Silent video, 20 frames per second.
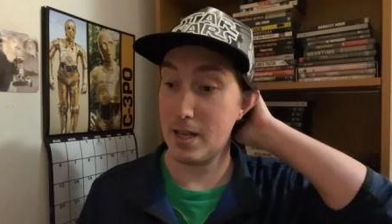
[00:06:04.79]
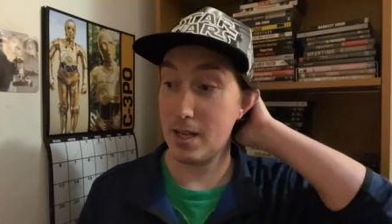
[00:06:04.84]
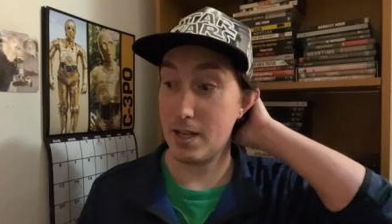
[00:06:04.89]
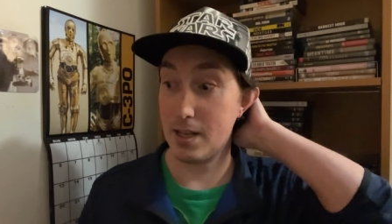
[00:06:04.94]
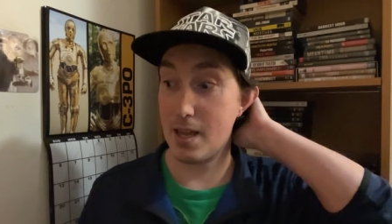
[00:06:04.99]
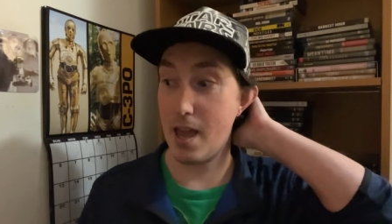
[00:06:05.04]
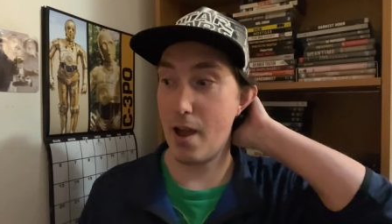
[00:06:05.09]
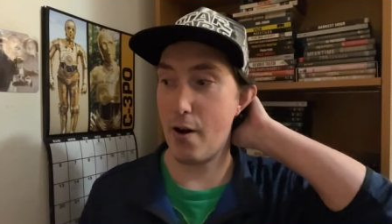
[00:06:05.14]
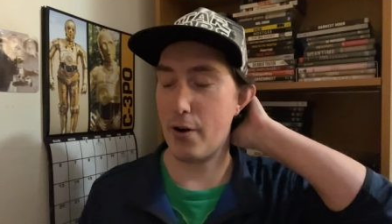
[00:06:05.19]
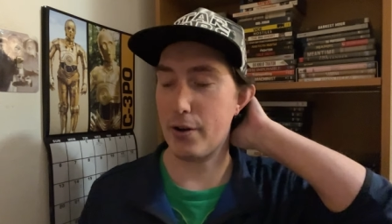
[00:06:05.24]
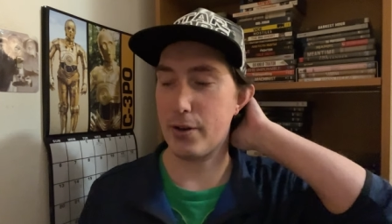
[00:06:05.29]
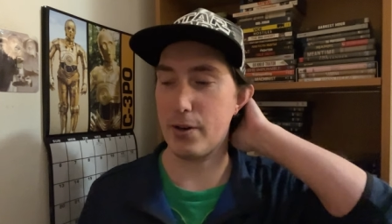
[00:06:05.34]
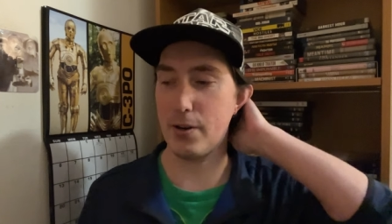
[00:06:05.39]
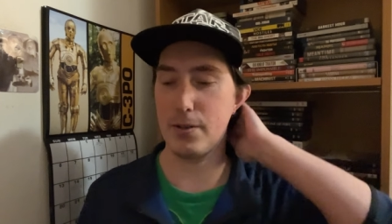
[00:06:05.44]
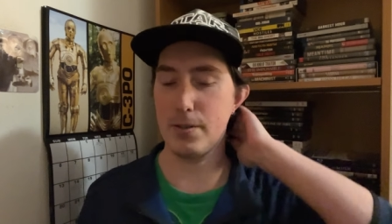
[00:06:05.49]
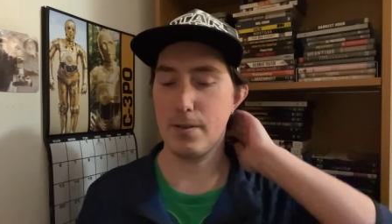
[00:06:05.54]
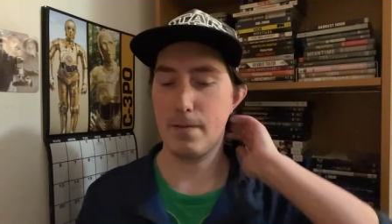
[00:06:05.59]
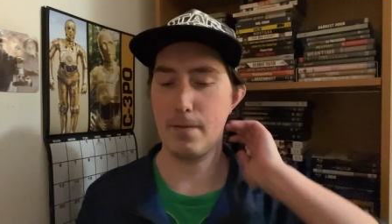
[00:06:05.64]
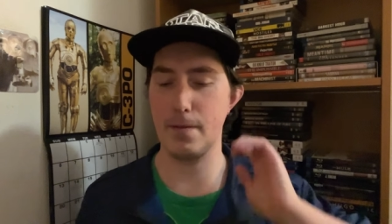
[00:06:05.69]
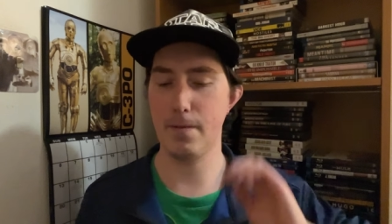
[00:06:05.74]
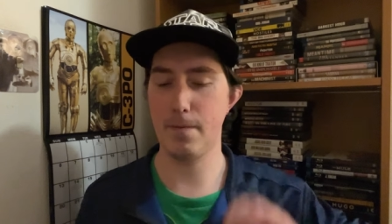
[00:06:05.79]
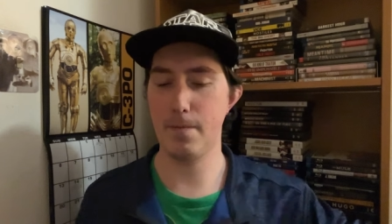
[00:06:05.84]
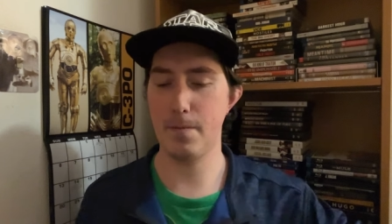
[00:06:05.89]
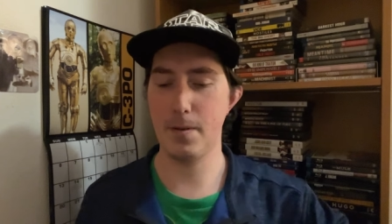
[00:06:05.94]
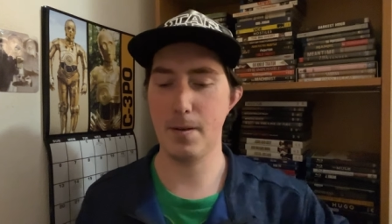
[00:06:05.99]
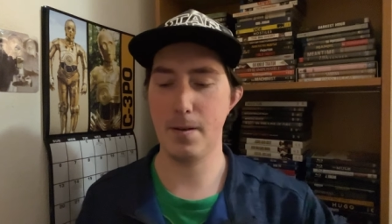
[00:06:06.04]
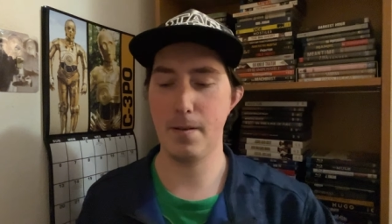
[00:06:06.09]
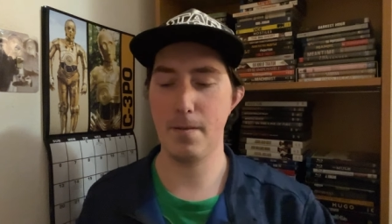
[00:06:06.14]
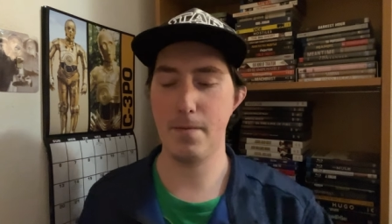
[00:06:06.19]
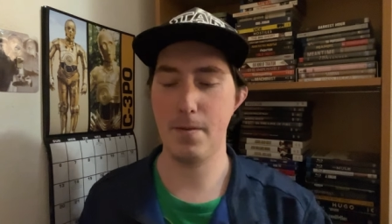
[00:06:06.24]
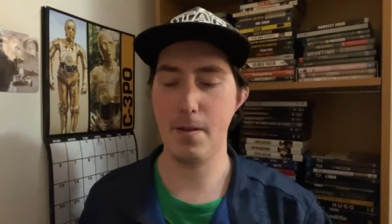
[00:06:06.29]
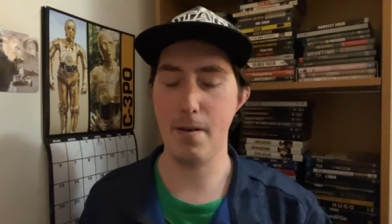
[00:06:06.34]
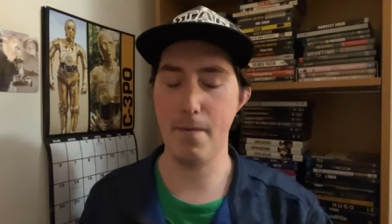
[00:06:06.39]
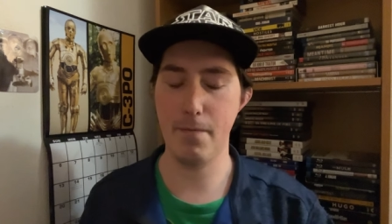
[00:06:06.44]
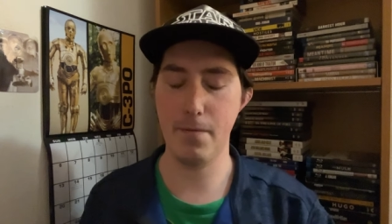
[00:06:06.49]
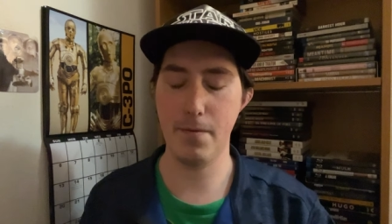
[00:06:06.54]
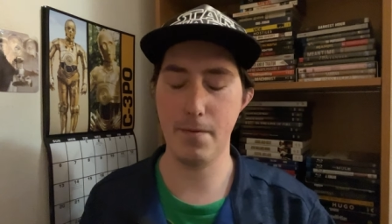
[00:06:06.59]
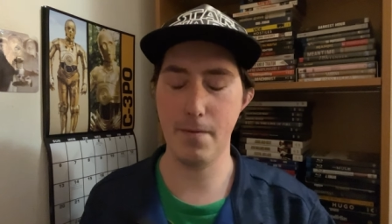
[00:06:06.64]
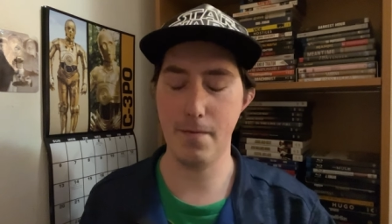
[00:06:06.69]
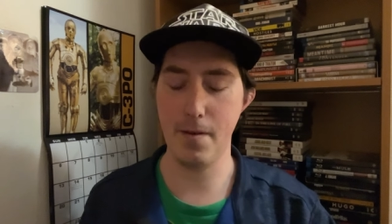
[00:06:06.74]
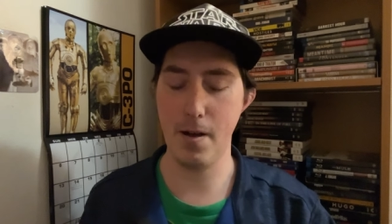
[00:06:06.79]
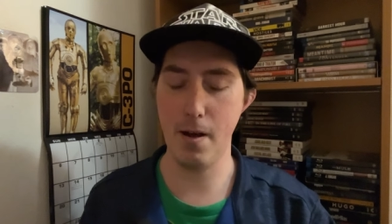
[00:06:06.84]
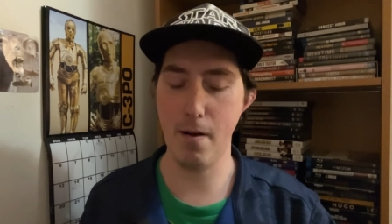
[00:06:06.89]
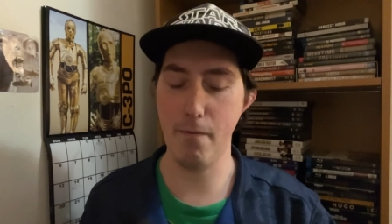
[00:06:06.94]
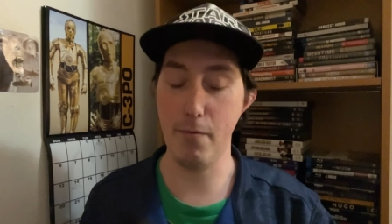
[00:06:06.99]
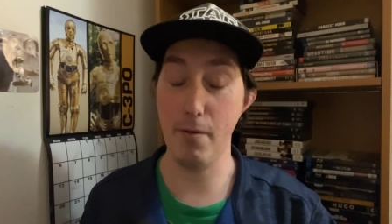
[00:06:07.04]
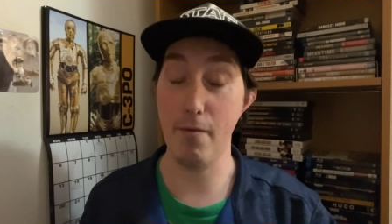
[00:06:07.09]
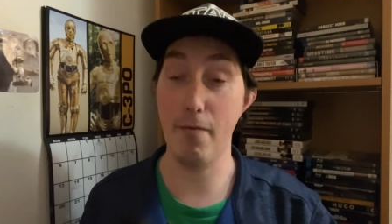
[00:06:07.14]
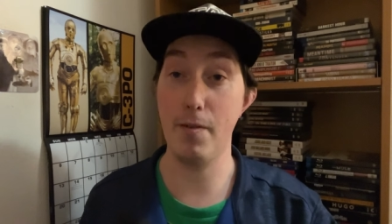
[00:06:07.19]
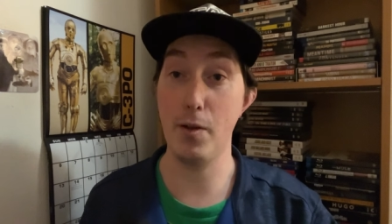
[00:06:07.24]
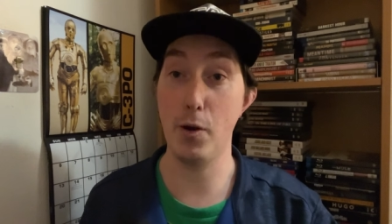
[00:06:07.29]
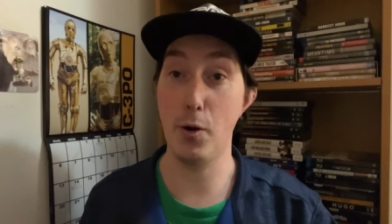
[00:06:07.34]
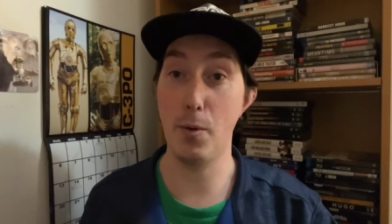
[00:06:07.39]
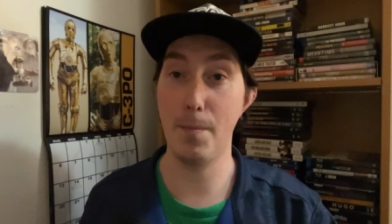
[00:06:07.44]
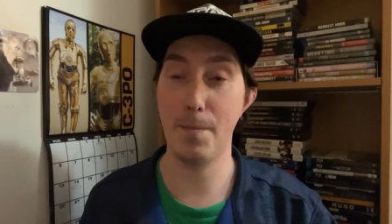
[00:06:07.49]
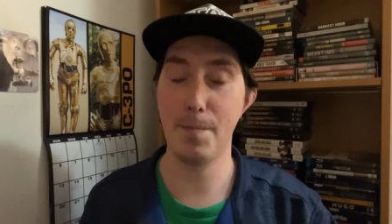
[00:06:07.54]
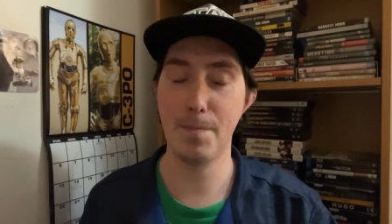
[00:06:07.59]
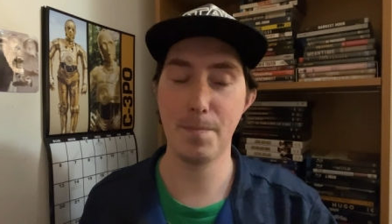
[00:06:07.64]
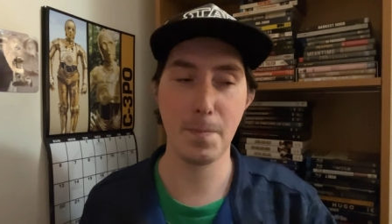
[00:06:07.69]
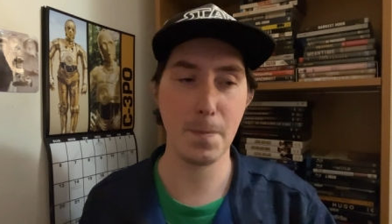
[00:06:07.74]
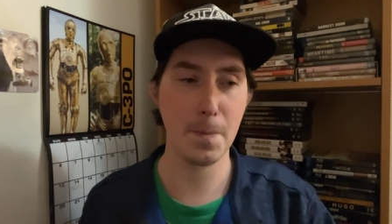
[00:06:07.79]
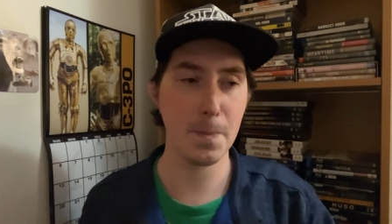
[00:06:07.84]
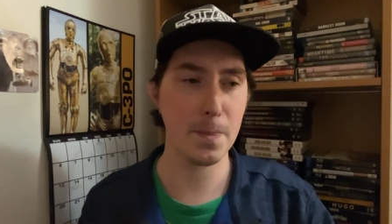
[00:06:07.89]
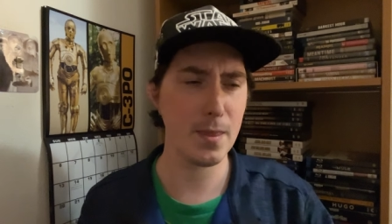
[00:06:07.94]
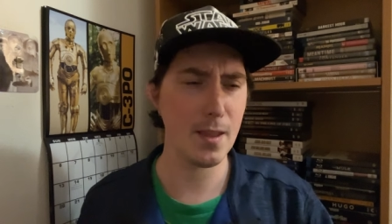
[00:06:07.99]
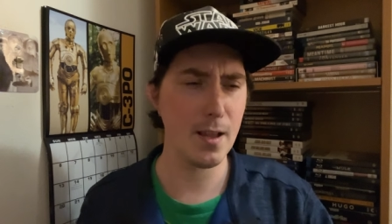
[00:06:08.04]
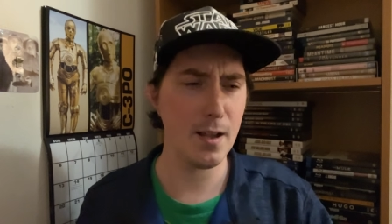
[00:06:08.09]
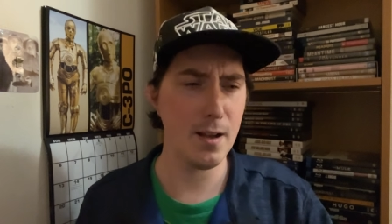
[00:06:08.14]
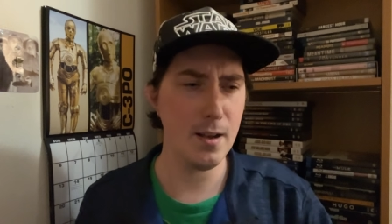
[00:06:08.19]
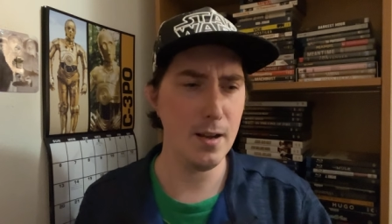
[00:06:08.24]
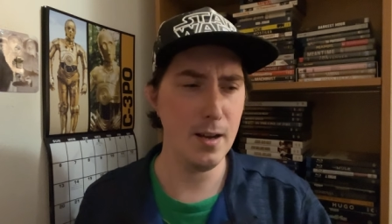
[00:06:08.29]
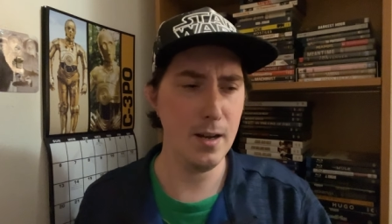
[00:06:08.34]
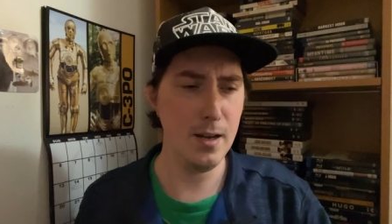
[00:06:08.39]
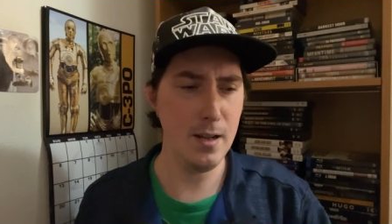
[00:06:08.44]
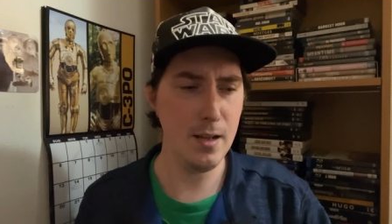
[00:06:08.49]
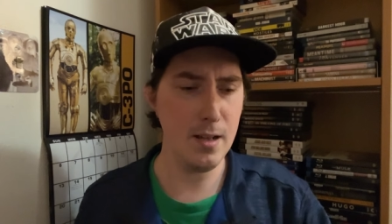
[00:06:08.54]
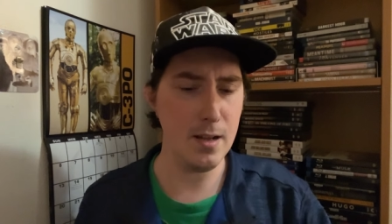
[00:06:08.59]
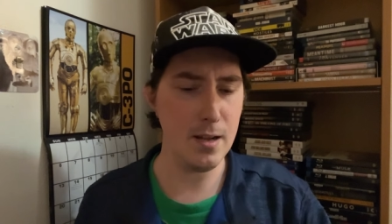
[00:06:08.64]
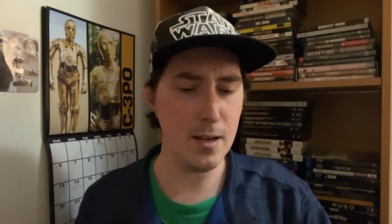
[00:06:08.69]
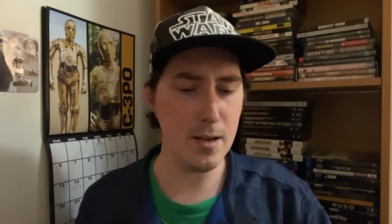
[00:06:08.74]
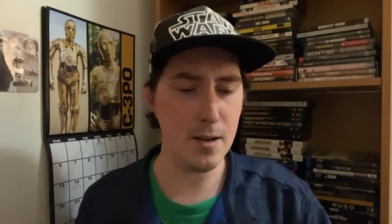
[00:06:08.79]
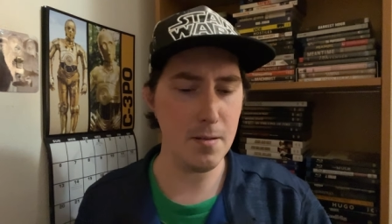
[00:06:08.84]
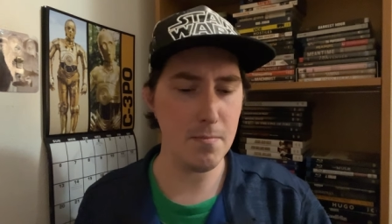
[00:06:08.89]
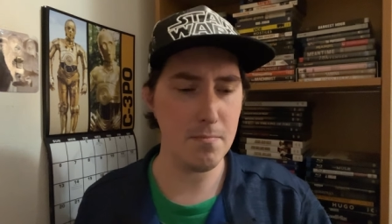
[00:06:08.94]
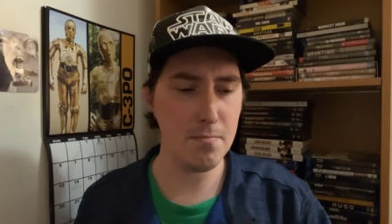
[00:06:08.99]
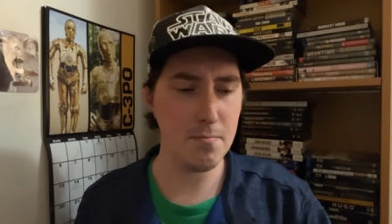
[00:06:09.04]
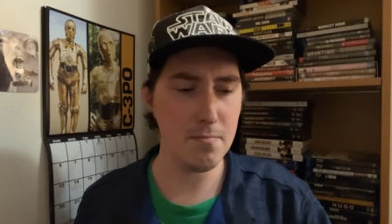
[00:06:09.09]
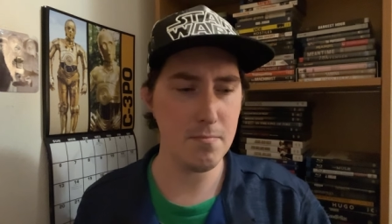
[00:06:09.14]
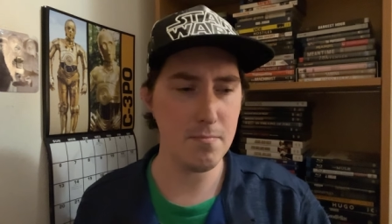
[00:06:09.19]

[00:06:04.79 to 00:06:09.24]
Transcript: characters of the uh, of, of, of the film. Um,